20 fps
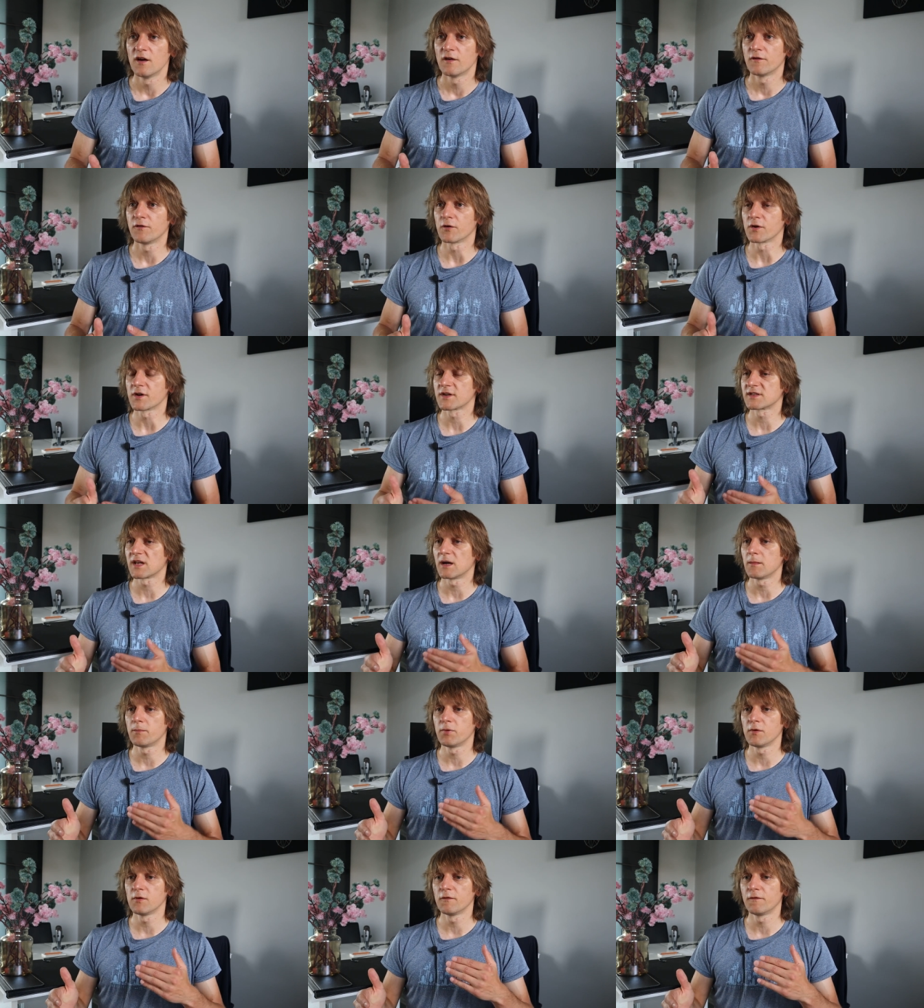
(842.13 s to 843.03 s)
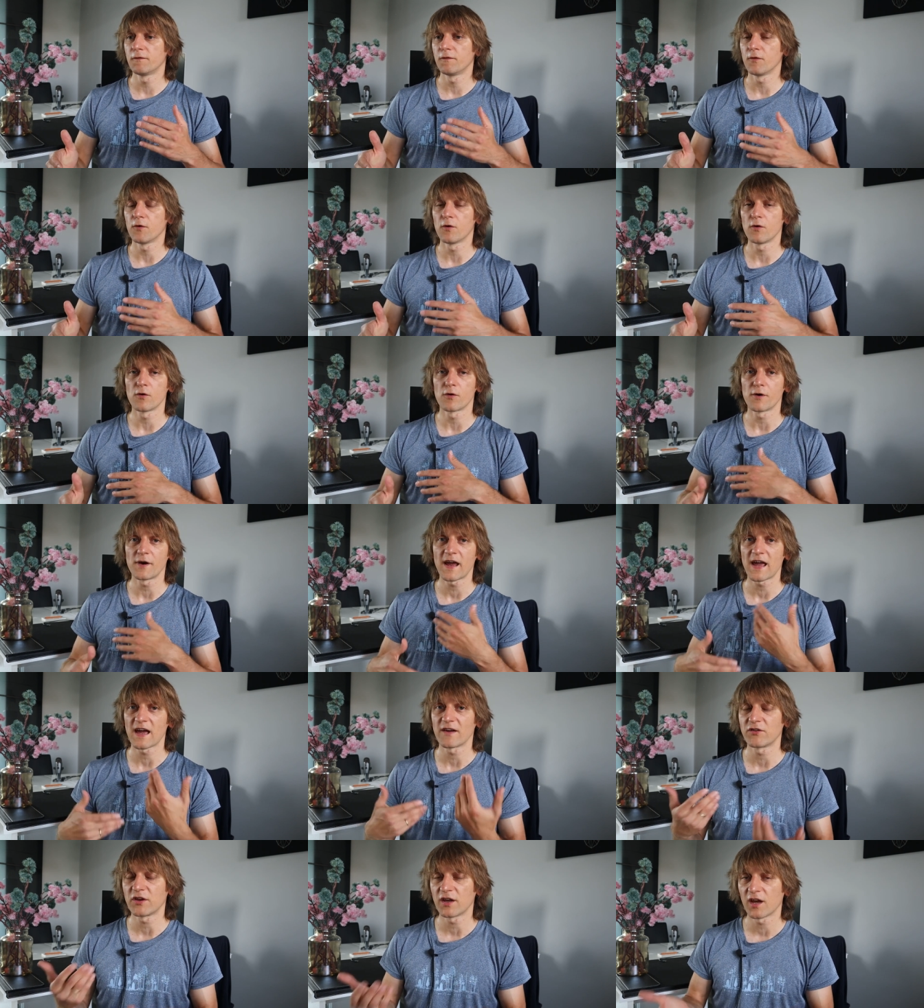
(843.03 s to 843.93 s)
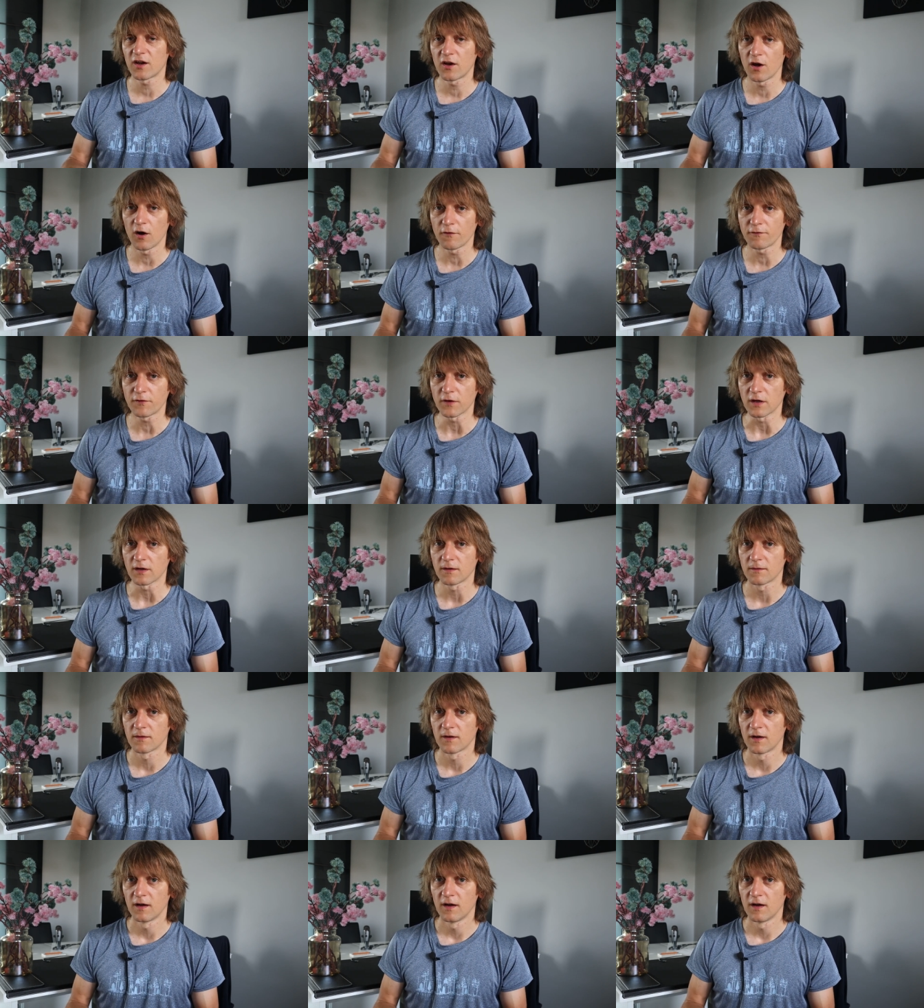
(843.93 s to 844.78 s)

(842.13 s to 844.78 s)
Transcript: for example, for having a coffee,